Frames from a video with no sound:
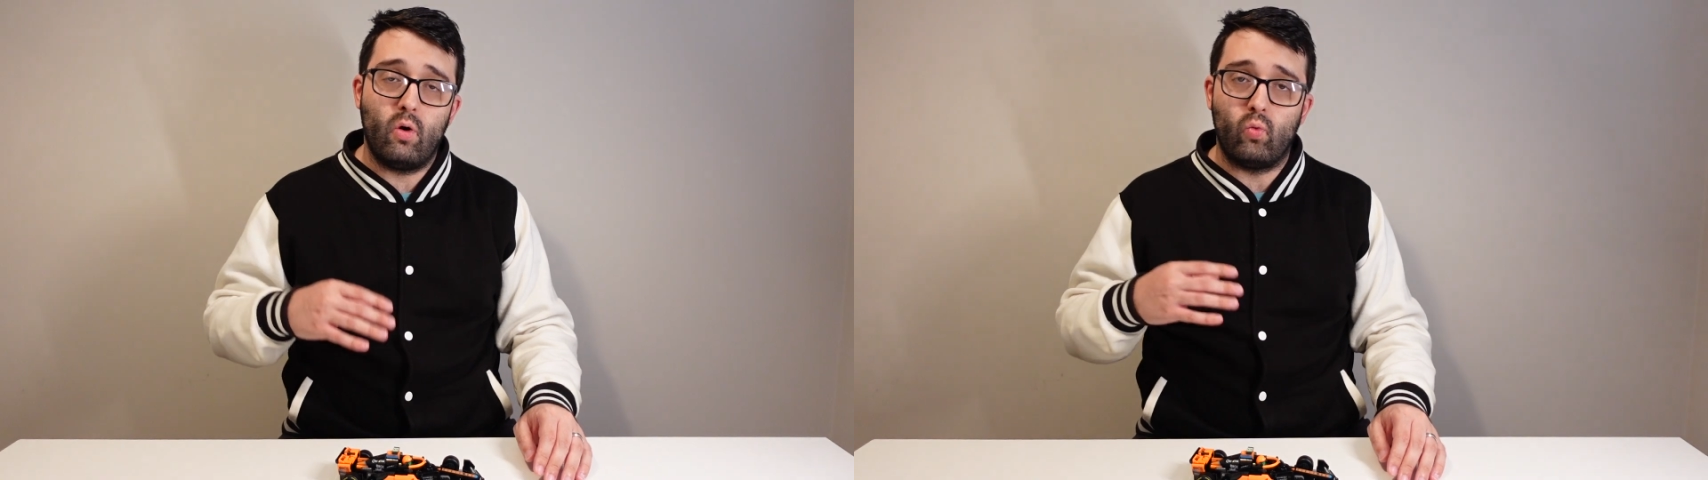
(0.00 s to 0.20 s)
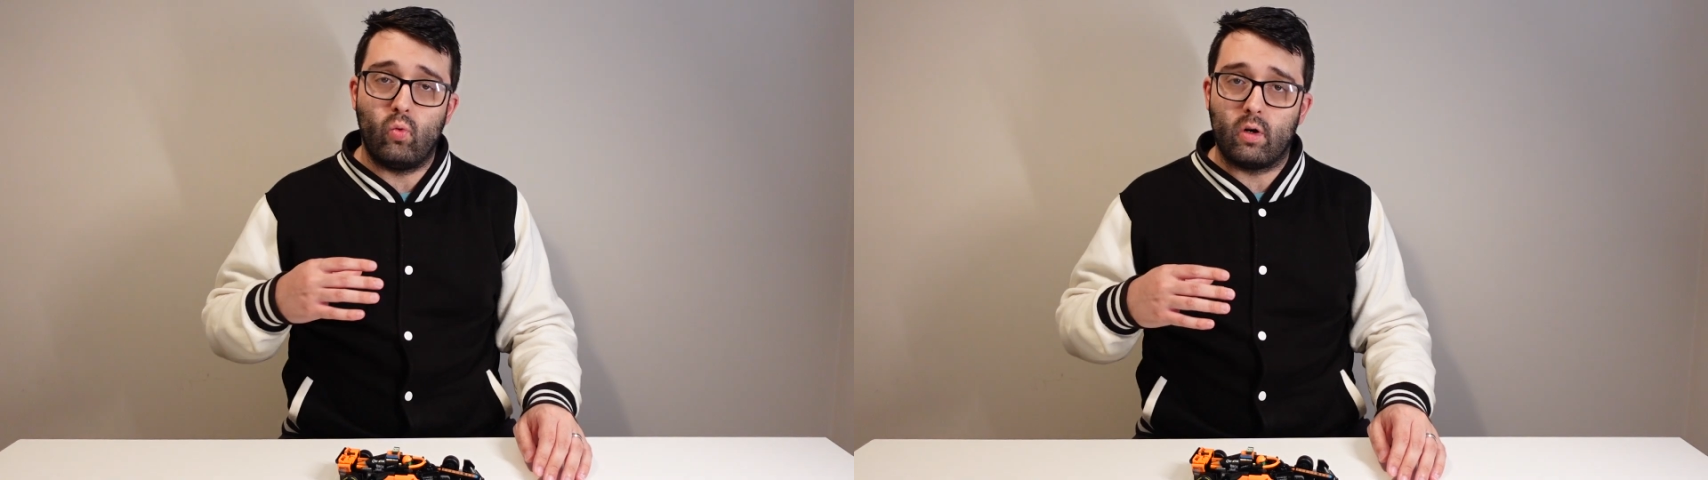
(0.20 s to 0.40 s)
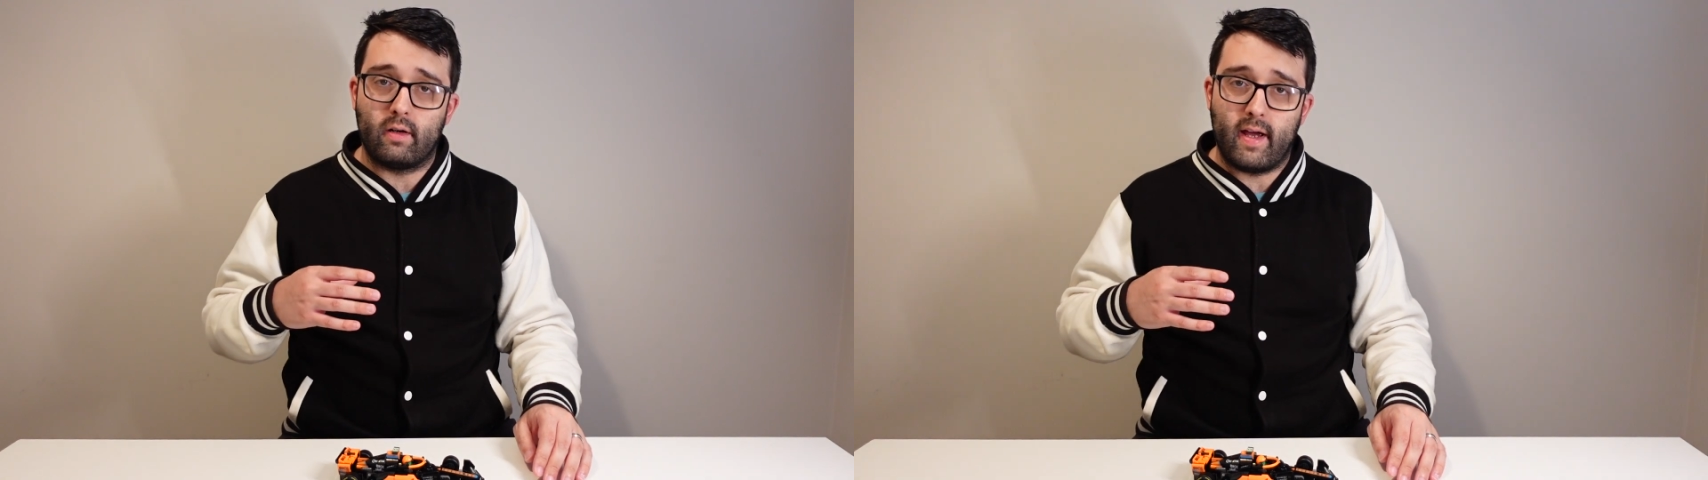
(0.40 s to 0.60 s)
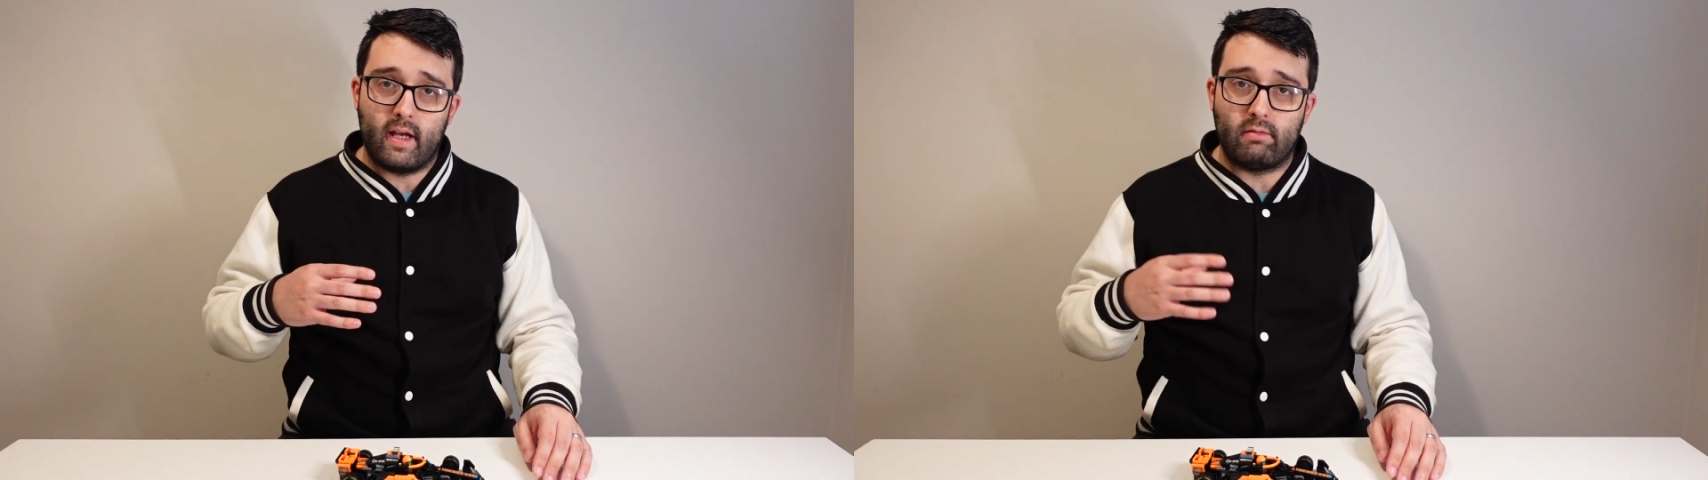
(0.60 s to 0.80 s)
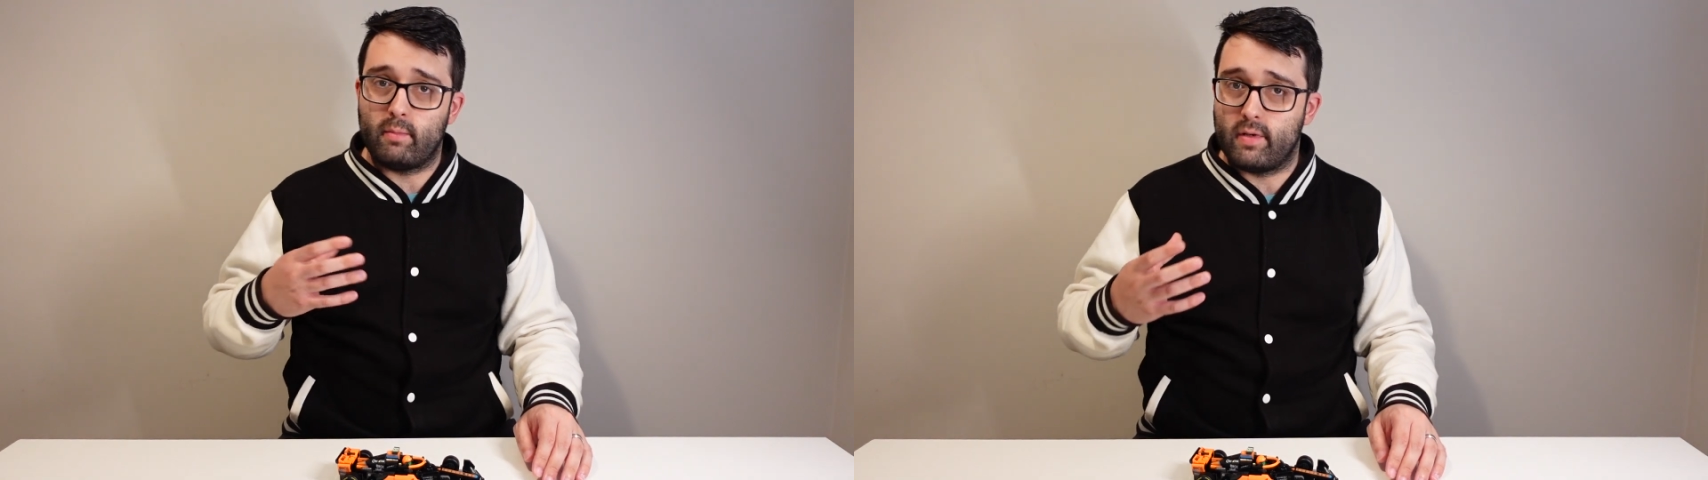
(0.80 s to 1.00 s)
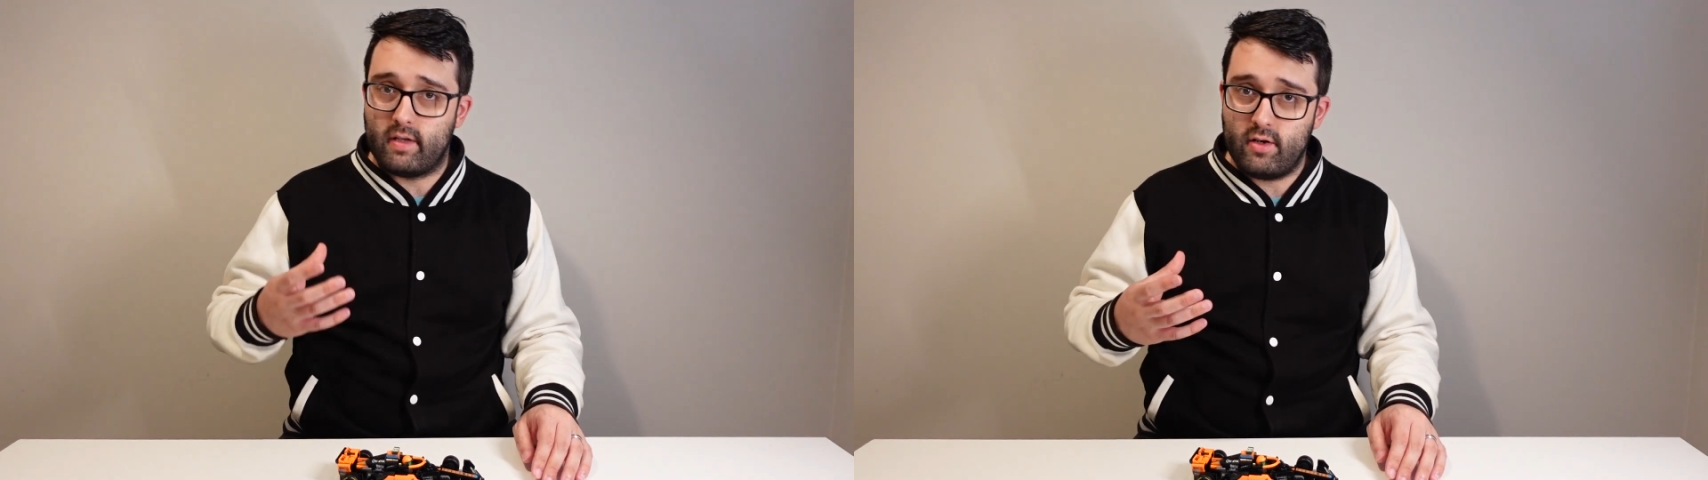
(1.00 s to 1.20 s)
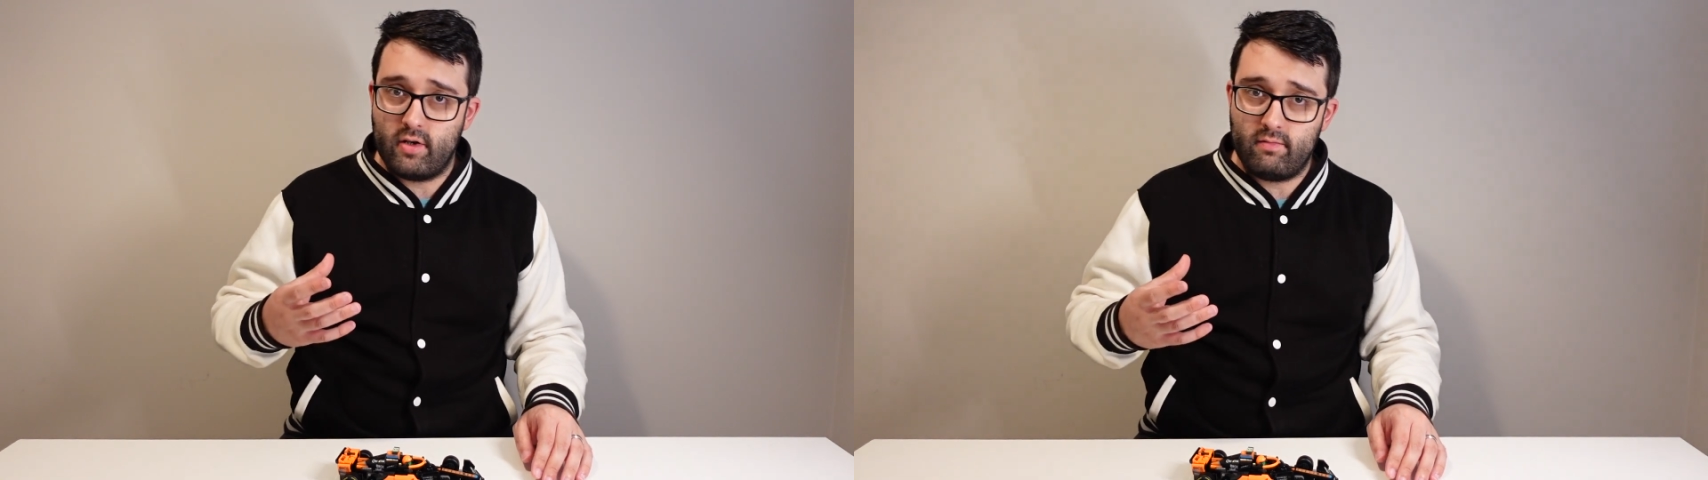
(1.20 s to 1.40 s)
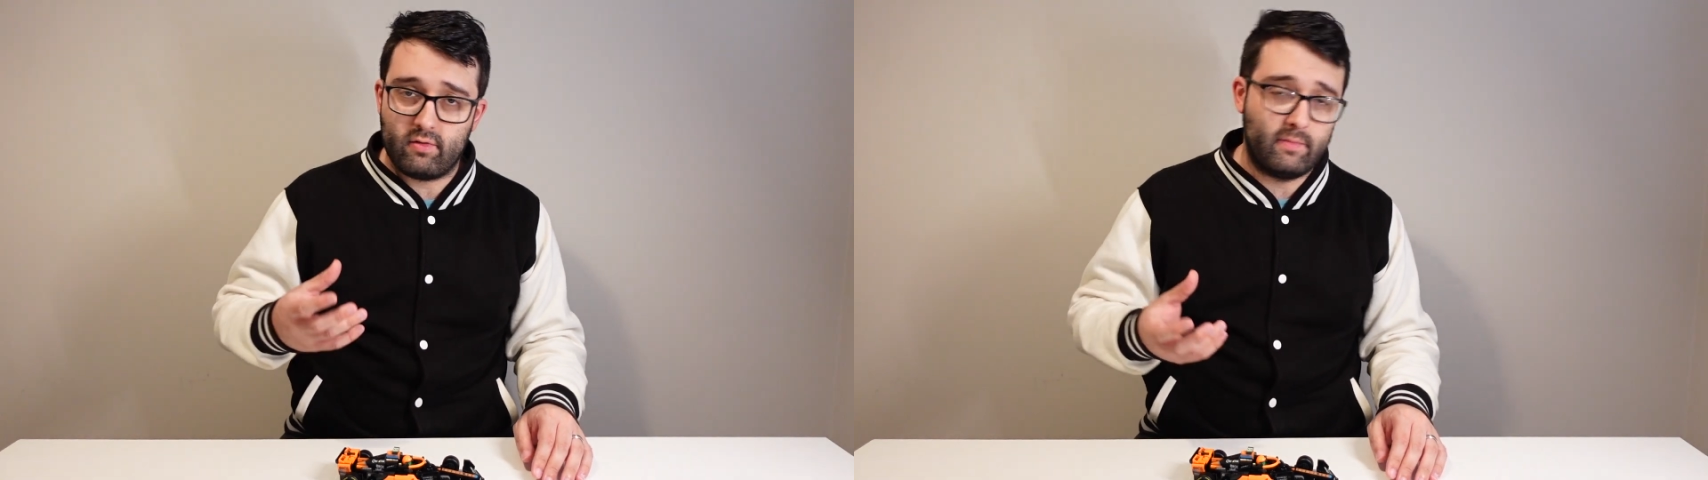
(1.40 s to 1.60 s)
were a repetition from